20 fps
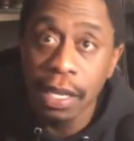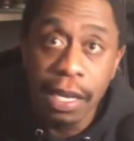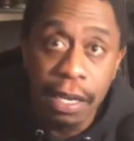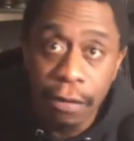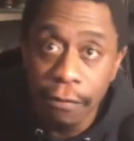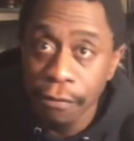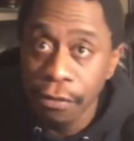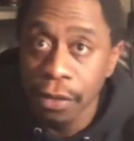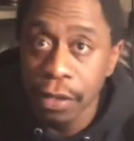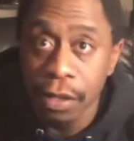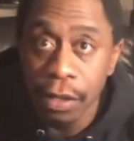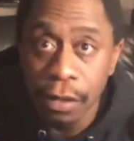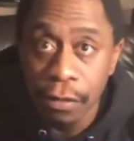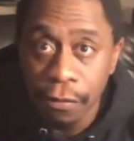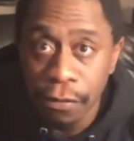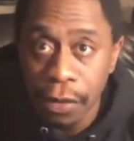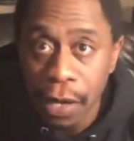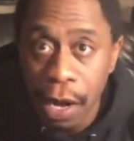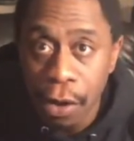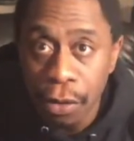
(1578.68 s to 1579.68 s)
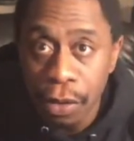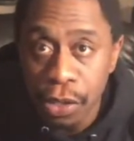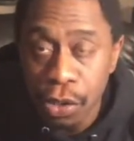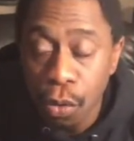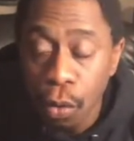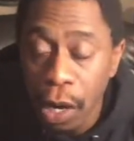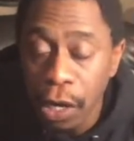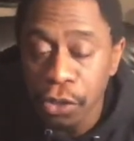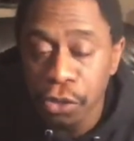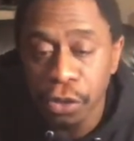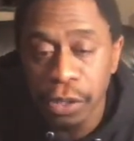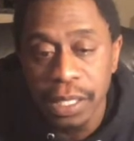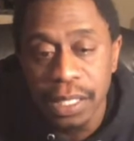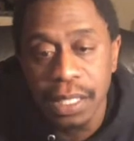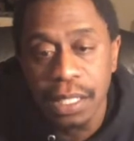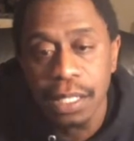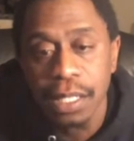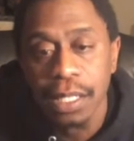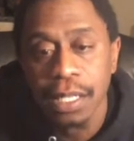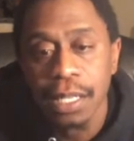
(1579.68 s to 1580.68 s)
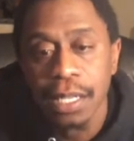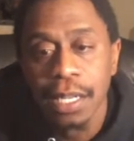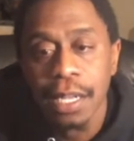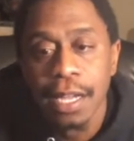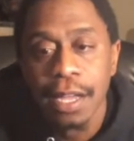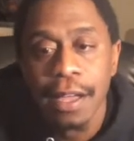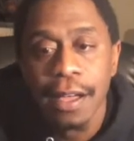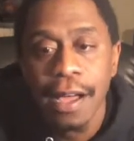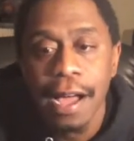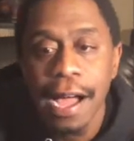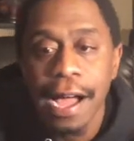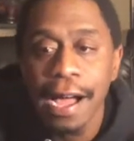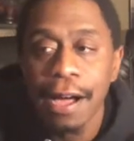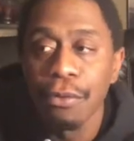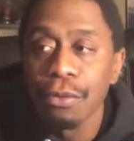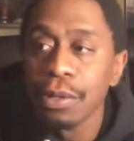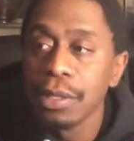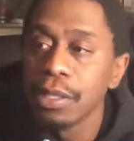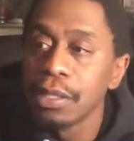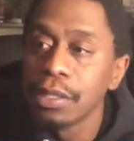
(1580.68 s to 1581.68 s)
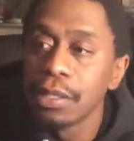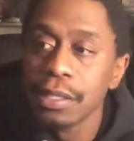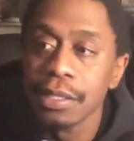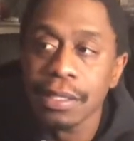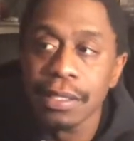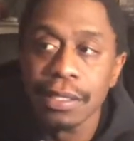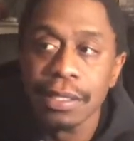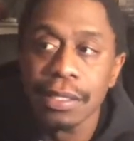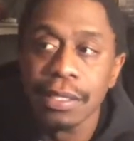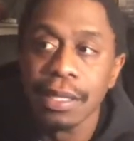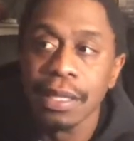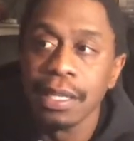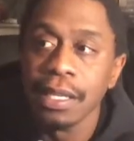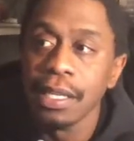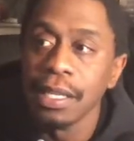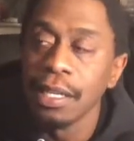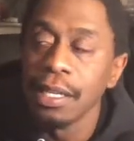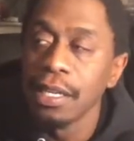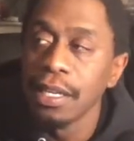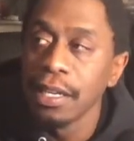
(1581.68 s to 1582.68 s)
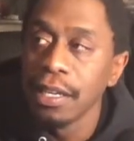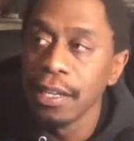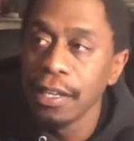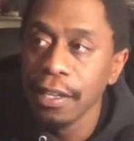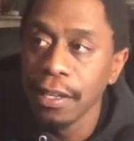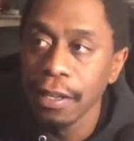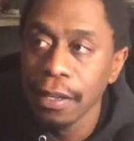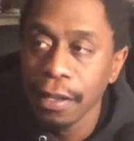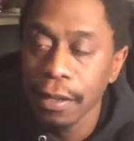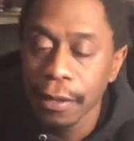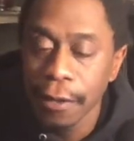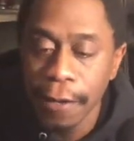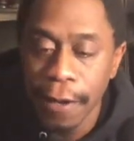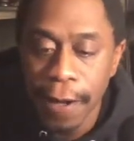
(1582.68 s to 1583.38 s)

for our squadron. I was the